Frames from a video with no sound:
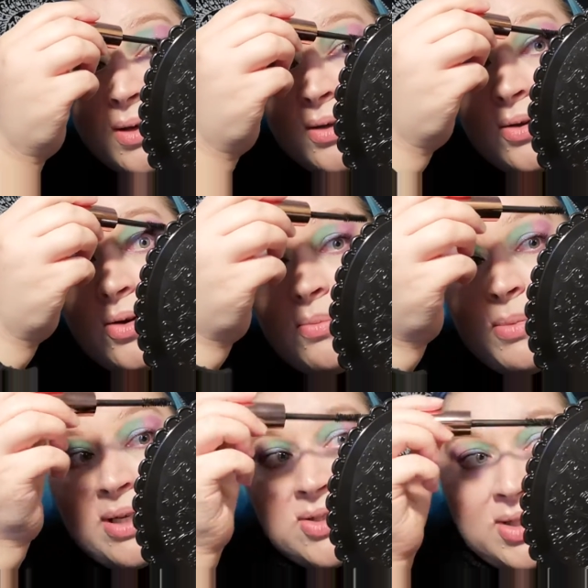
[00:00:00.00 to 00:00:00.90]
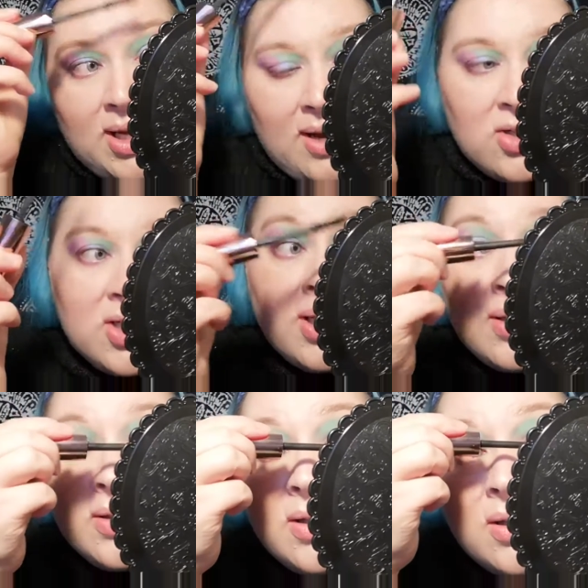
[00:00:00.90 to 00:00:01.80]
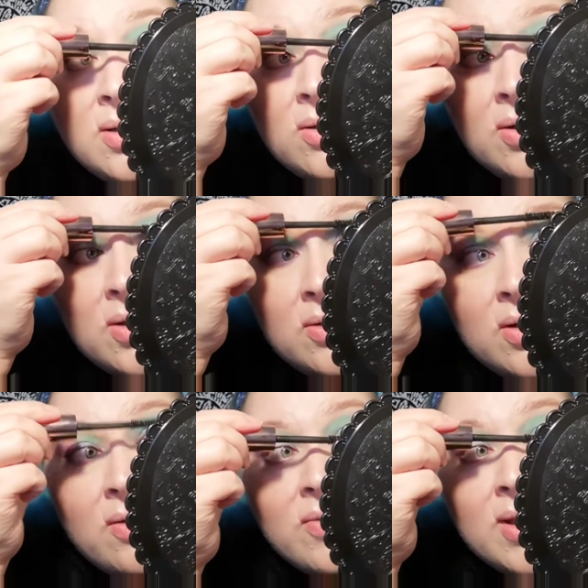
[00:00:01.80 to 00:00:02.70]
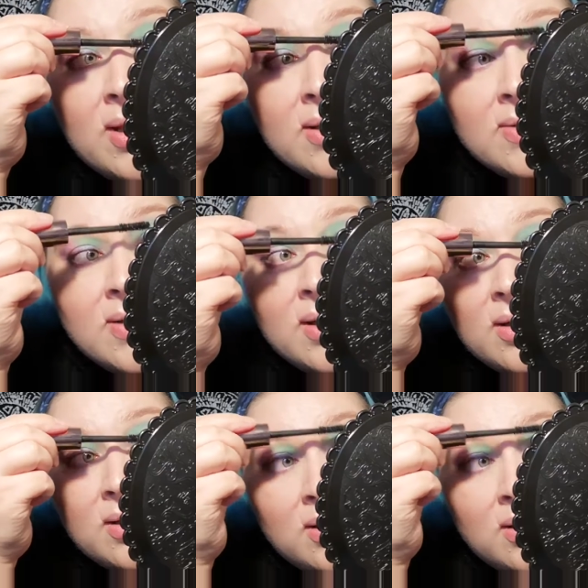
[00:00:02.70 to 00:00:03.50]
Oh, I managed to catch it. I can cover that in a sec.